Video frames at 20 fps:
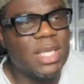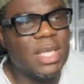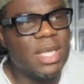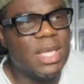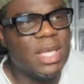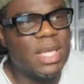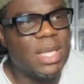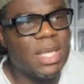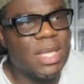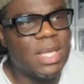
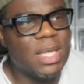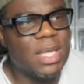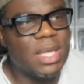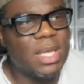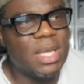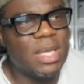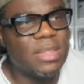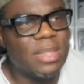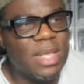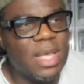uh,
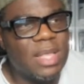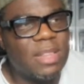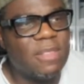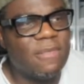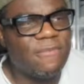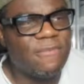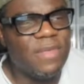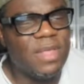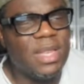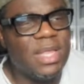uh the, the
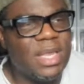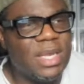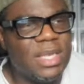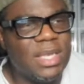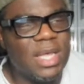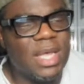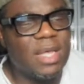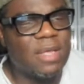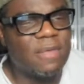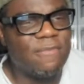Philly
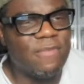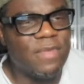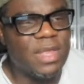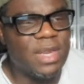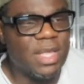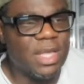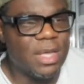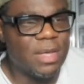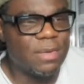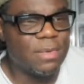dunk
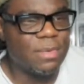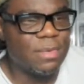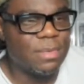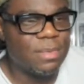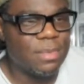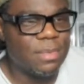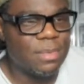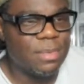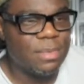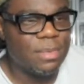video,
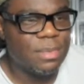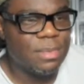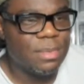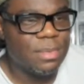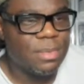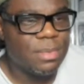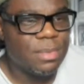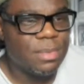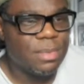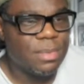
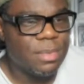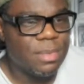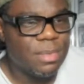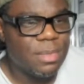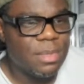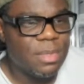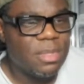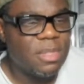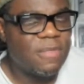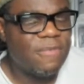
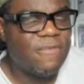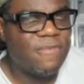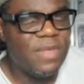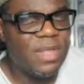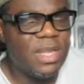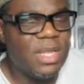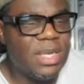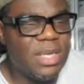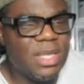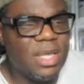the
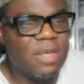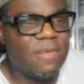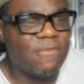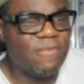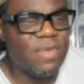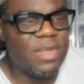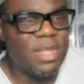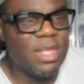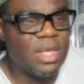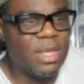Philly dunk
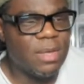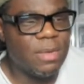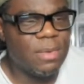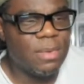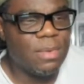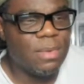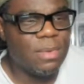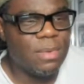video.